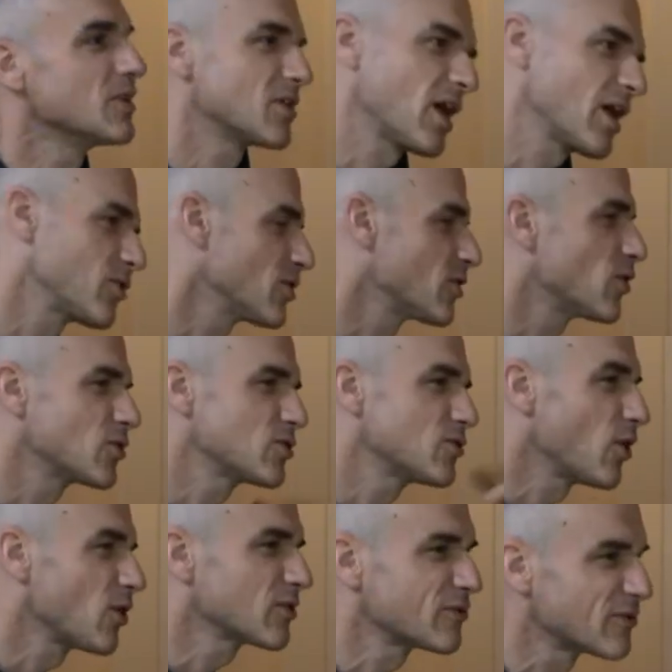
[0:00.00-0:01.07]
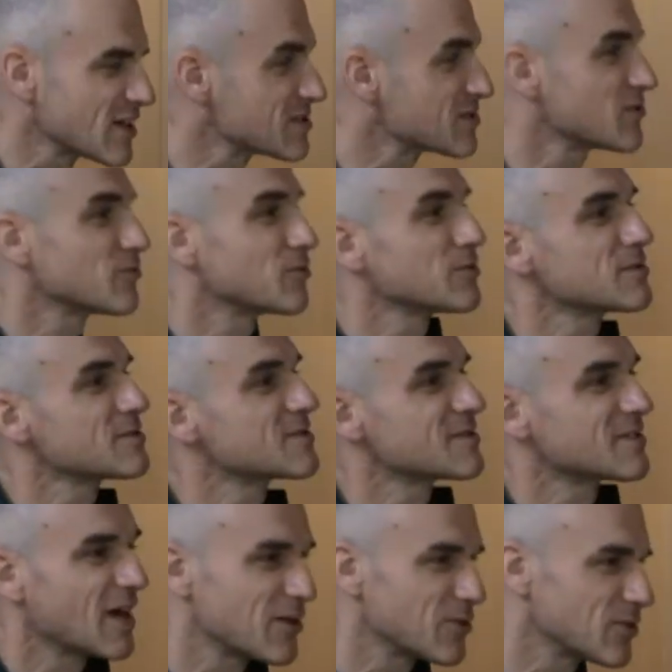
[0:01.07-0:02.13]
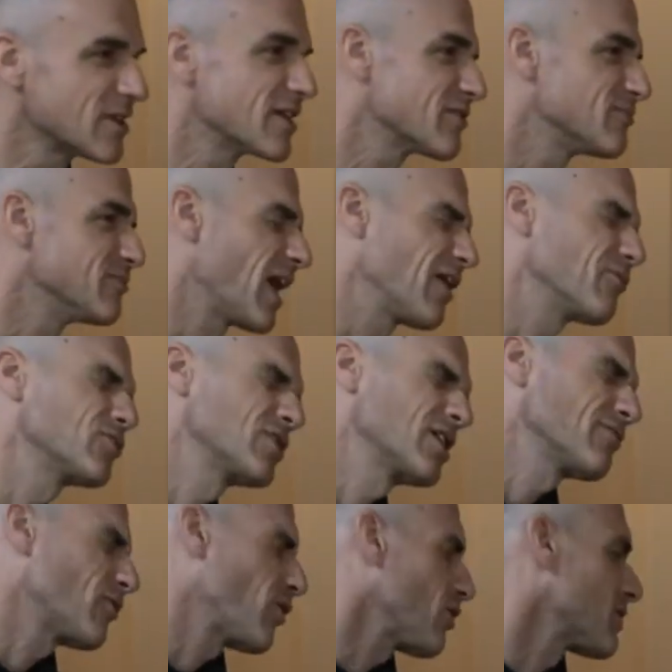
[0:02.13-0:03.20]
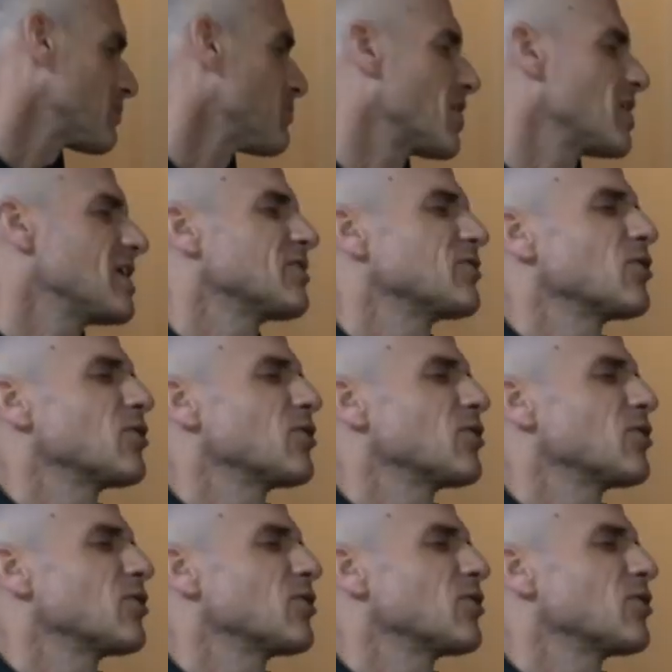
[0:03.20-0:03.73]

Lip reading: I could go to all the festivals, and I would give all the money in